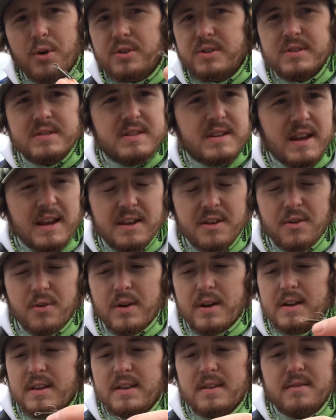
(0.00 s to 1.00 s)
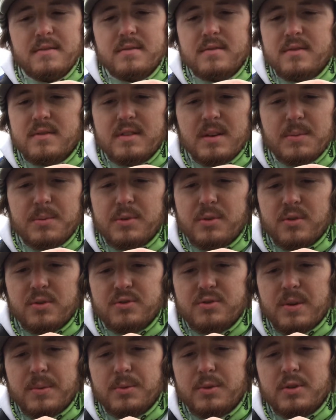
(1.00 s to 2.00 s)
just any typical
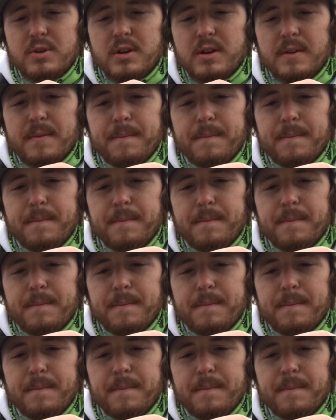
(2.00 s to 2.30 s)
treble hook.